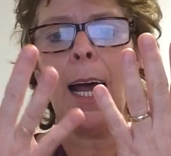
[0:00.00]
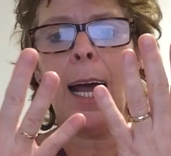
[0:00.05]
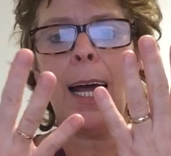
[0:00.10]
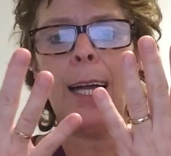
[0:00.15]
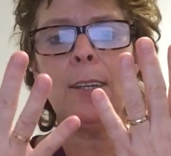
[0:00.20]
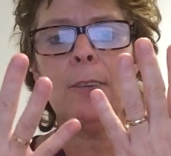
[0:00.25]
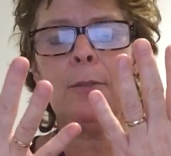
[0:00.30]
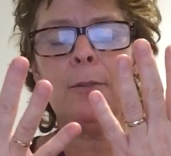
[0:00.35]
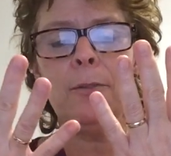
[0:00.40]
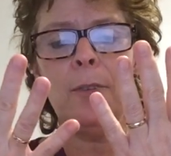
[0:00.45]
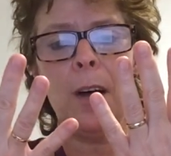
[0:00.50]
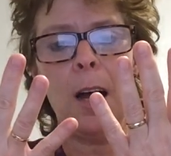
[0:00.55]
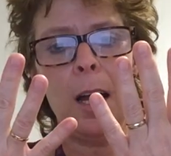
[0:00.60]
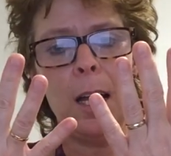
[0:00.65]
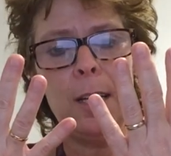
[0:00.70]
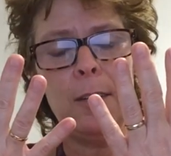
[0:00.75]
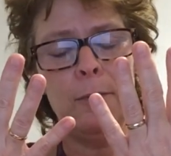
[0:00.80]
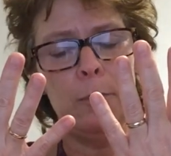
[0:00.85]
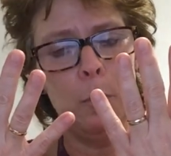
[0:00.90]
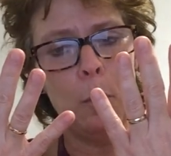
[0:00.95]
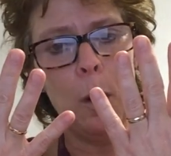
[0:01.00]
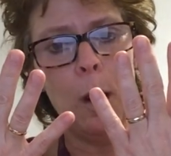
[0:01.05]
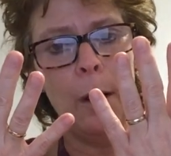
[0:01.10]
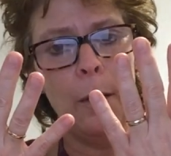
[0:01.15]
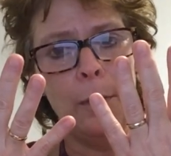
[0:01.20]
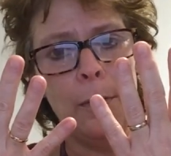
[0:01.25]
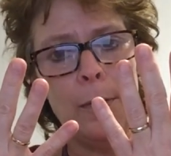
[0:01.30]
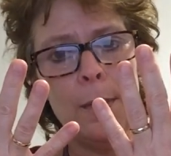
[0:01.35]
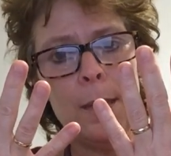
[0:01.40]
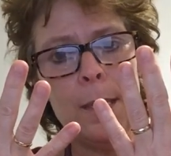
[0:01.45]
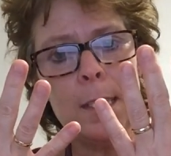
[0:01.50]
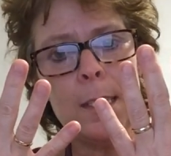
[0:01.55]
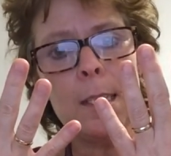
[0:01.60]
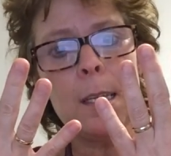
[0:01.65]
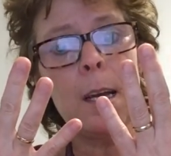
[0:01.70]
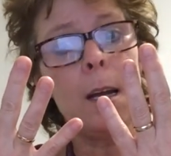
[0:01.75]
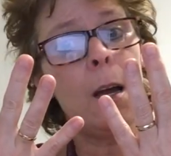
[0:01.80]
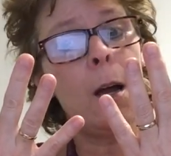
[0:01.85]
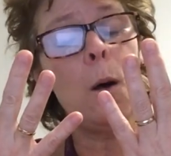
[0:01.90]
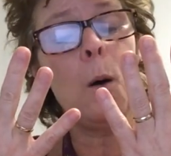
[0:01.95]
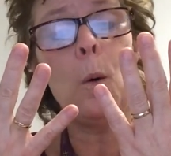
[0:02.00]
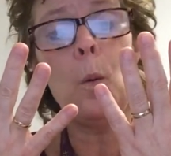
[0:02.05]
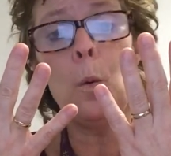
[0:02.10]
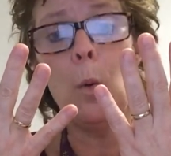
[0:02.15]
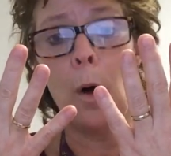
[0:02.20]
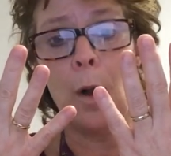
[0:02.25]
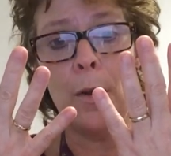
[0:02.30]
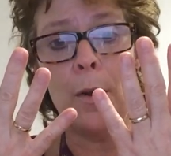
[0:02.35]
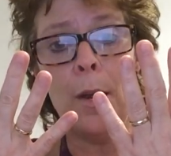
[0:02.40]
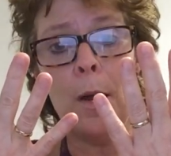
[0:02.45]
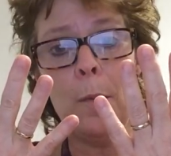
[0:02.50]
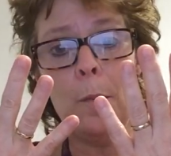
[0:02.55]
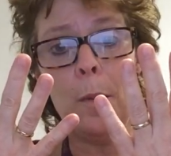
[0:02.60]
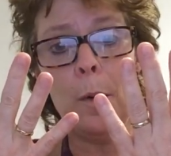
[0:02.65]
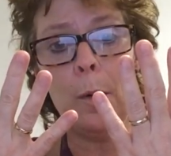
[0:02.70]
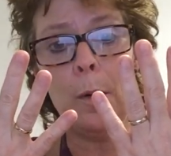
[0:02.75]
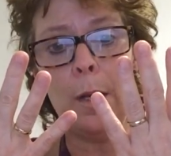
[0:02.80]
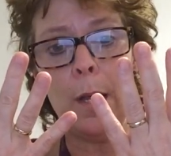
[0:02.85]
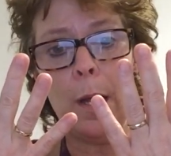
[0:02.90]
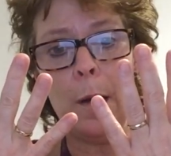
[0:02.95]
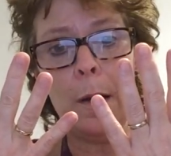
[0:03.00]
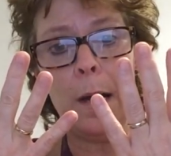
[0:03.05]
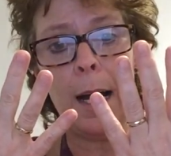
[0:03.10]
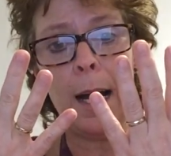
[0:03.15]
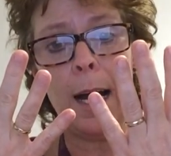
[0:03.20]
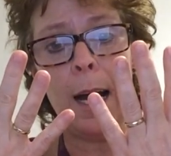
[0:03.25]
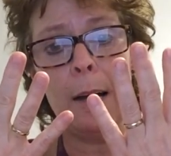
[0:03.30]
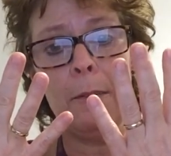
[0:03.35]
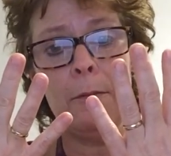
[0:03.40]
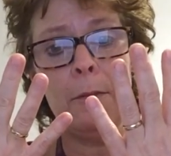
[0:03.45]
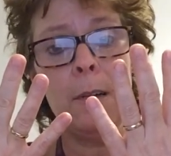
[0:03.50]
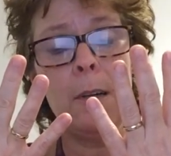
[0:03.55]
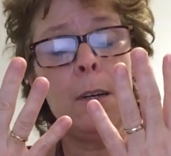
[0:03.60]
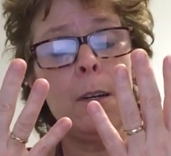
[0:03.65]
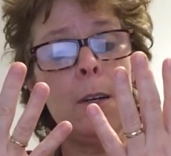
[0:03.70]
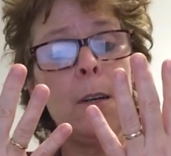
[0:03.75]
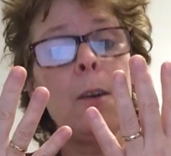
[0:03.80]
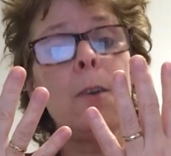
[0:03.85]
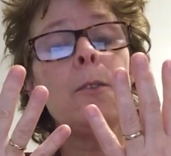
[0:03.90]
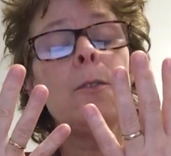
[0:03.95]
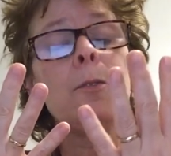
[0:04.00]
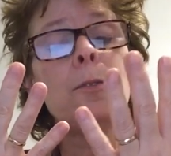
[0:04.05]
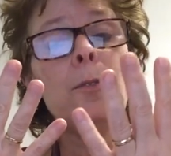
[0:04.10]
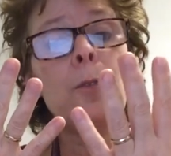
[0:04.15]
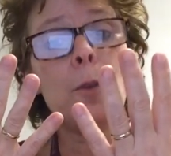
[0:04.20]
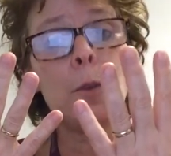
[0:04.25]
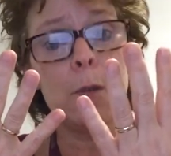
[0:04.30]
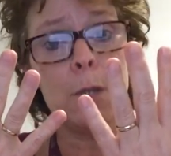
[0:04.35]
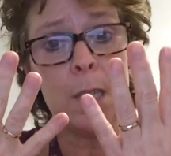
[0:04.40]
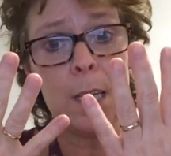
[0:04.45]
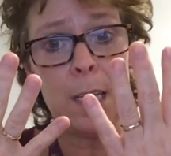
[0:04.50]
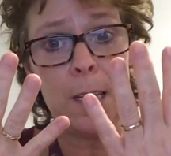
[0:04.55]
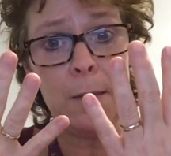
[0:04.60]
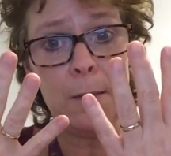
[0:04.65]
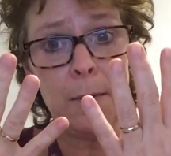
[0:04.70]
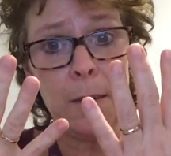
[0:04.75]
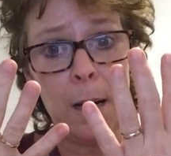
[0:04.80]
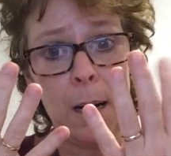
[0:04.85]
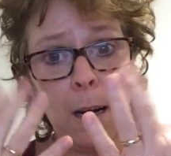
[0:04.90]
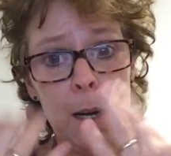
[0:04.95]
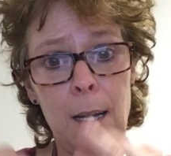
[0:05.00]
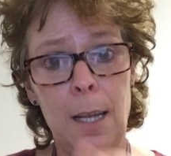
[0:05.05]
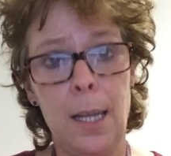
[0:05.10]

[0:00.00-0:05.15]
and 5 1s, what number will you have? 45.